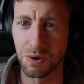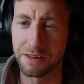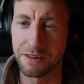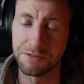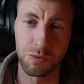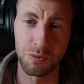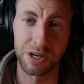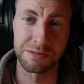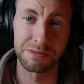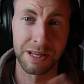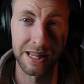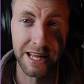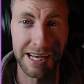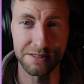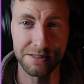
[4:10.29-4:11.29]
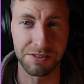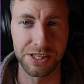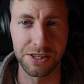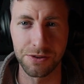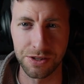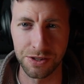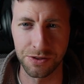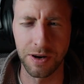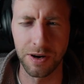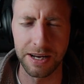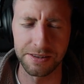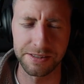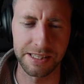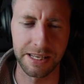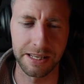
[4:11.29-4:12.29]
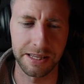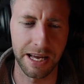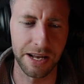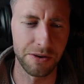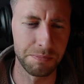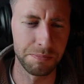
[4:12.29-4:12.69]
If you watch my last video, you'll know how to set that up.